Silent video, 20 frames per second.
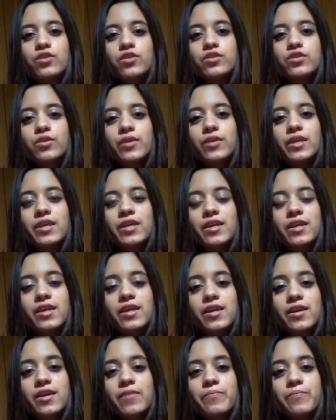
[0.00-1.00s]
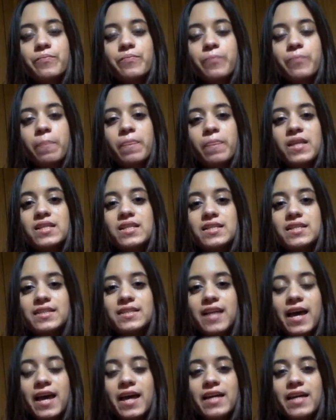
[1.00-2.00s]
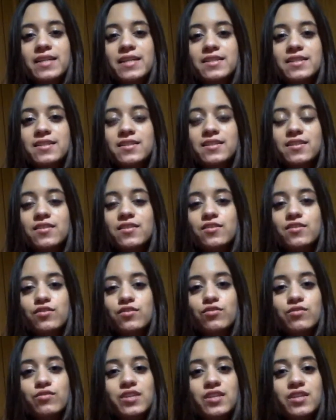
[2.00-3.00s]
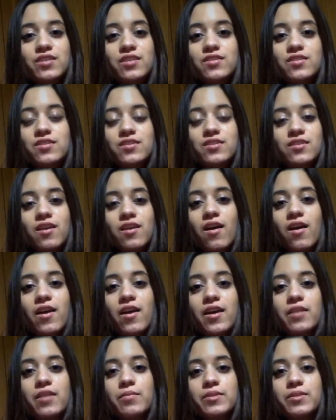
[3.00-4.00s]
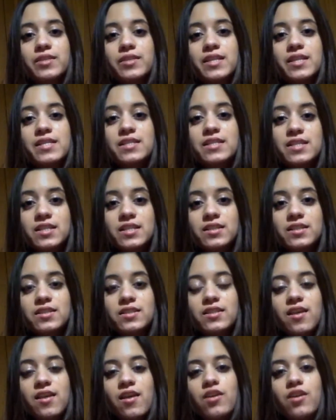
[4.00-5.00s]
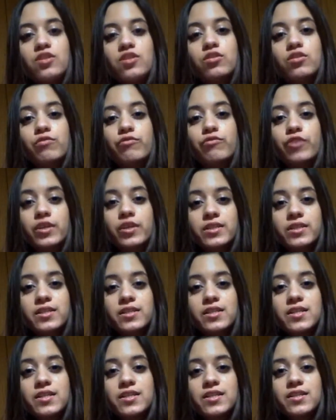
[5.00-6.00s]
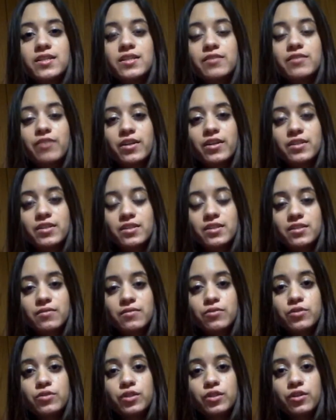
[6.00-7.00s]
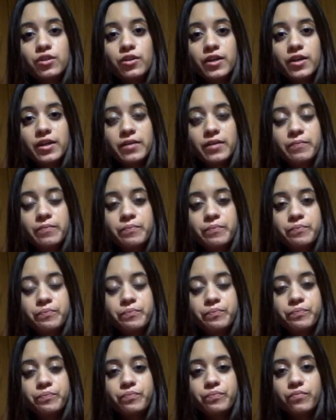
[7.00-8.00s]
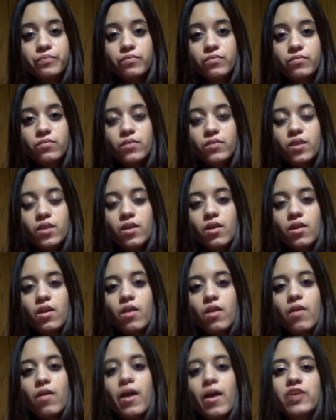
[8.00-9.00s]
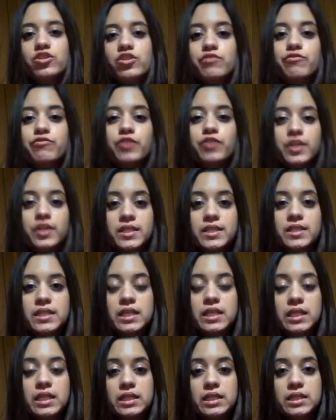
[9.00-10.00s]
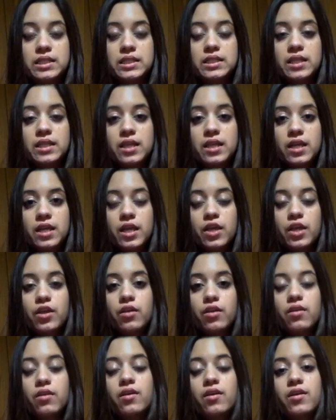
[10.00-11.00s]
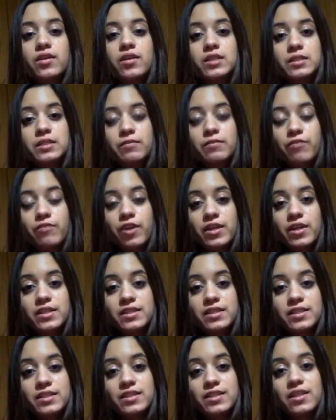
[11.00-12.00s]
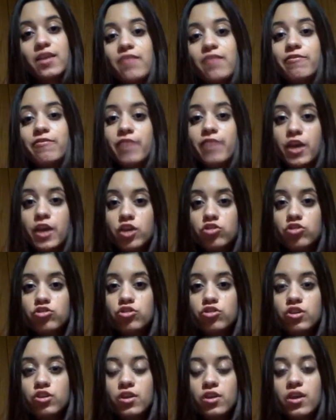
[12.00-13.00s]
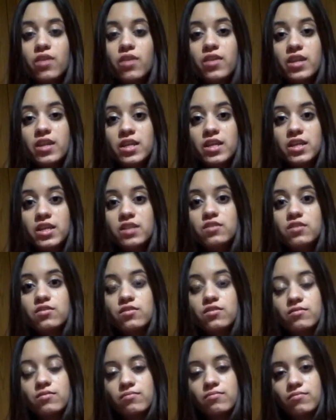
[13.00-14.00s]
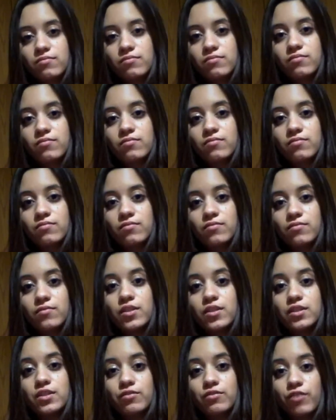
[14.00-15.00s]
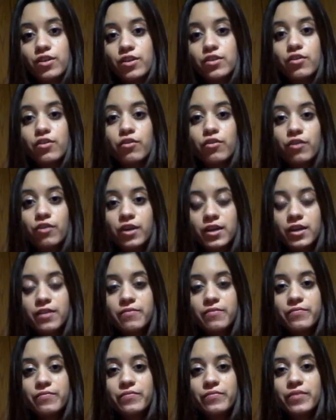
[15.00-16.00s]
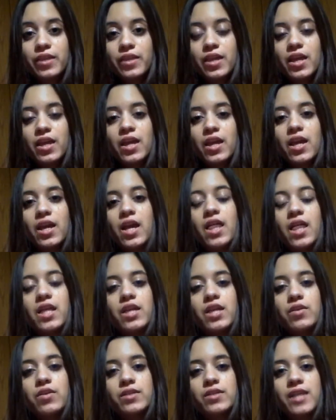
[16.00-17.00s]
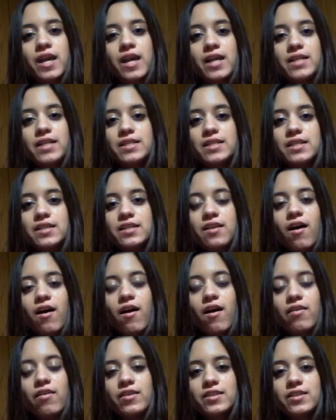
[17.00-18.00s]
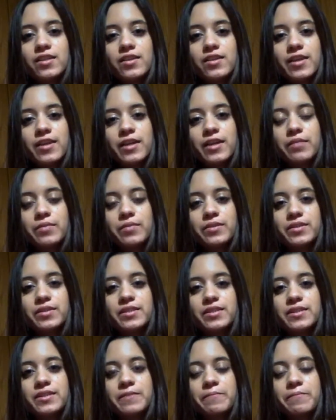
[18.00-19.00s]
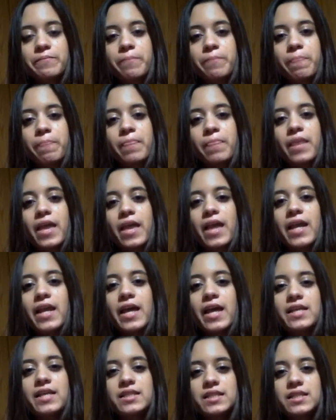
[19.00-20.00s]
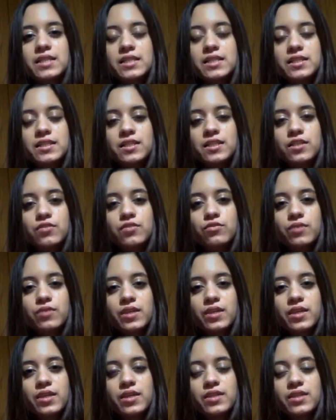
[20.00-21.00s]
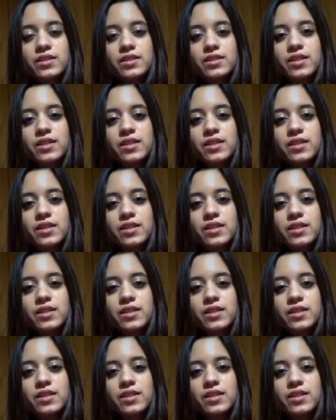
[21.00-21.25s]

so he decides to eat animals that he sees. So first he eats his friend, who's a crane. Well, actually first he eats his friend's fish, and then he eats his friend, the crane. And then he goes on to eat all these other animals. And as he's doing this,